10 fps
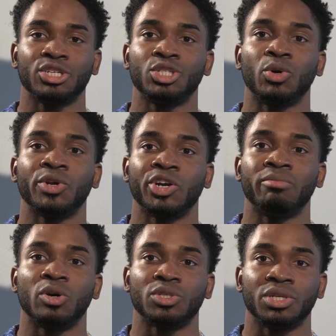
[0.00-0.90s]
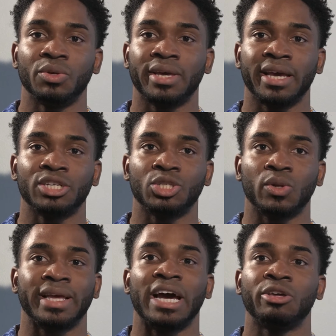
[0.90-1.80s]
show your emotion, you can't show
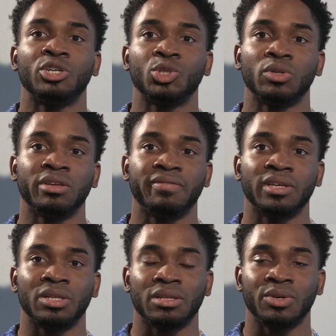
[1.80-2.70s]
like how you truly feel.